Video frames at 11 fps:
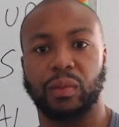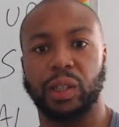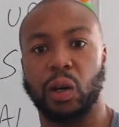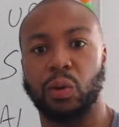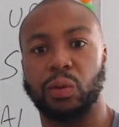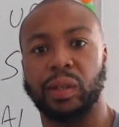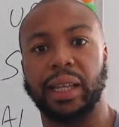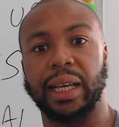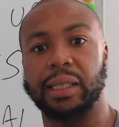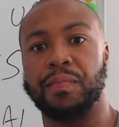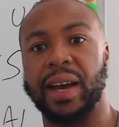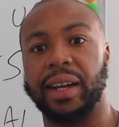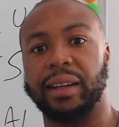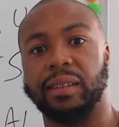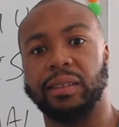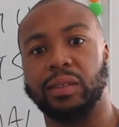you know, these
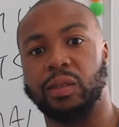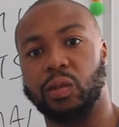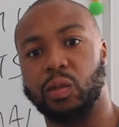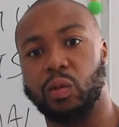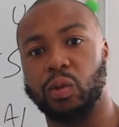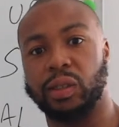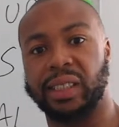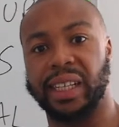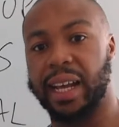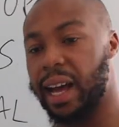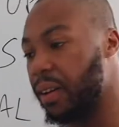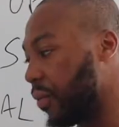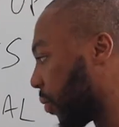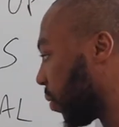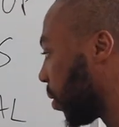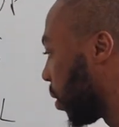men didn't
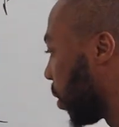have